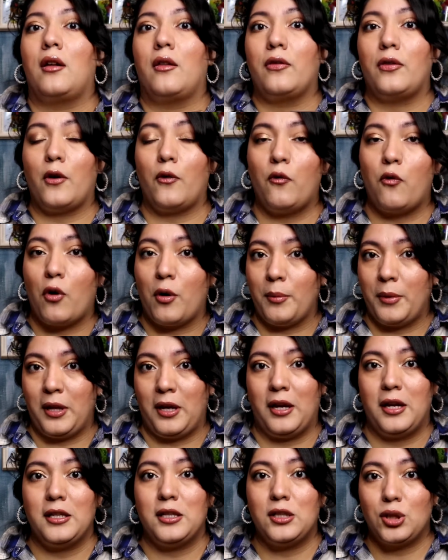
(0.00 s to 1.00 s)
the
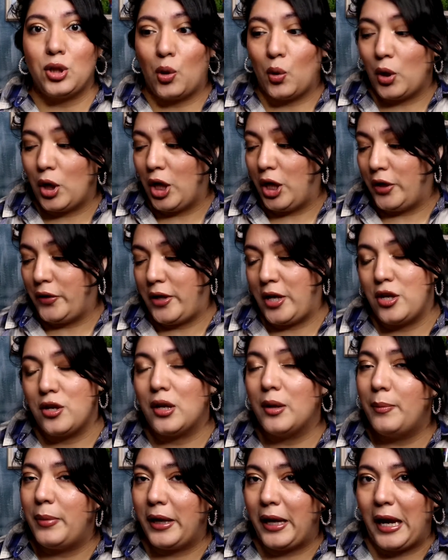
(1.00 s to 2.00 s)
formula is so good that you
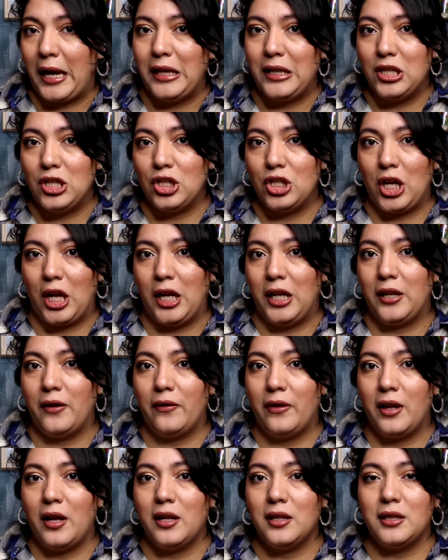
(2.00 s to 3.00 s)
can pick any shade of
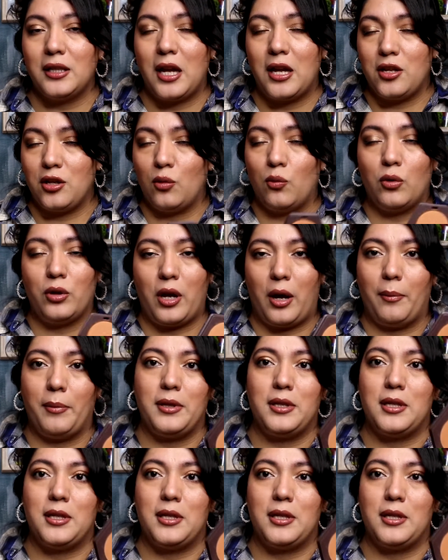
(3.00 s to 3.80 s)
this and you will not be